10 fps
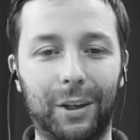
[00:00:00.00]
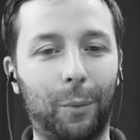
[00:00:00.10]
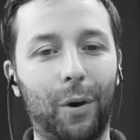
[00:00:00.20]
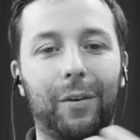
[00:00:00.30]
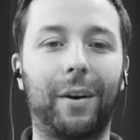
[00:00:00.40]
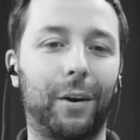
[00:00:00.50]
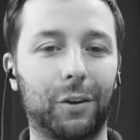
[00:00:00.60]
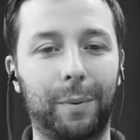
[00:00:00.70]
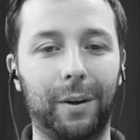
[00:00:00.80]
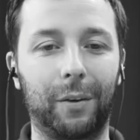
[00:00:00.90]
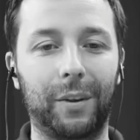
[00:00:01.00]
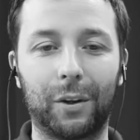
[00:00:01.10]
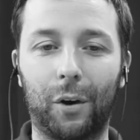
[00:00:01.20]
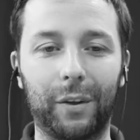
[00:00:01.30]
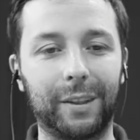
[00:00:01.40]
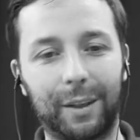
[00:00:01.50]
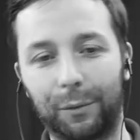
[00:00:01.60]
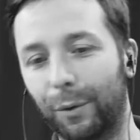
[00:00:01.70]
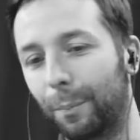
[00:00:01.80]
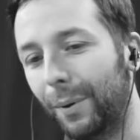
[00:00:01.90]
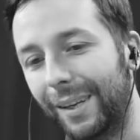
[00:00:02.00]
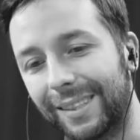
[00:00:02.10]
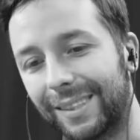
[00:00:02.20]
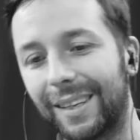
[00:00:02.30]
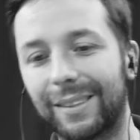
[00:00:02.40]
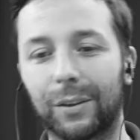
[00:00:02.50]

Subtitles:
And you walk around a hospital, there's all these different pieces,